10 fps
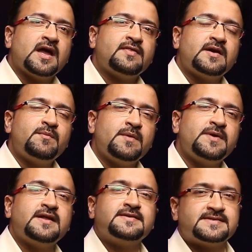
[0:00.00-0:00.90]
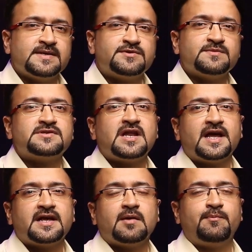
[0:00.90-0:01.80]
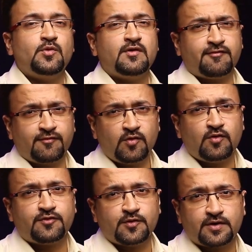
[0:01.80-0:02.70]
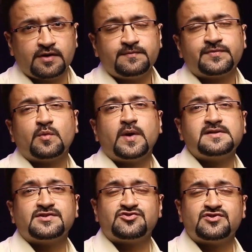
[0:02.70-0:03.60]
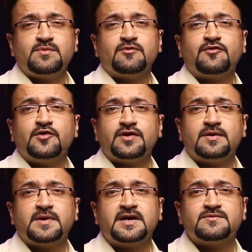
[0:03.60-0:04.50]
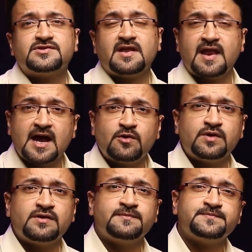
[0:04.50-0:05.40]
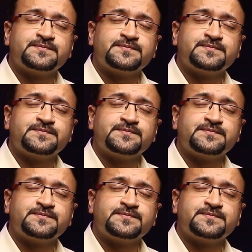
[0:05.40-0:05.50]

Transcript: There may be other symptoms like a poor flow of urine, where the stream of urine becomes narrower.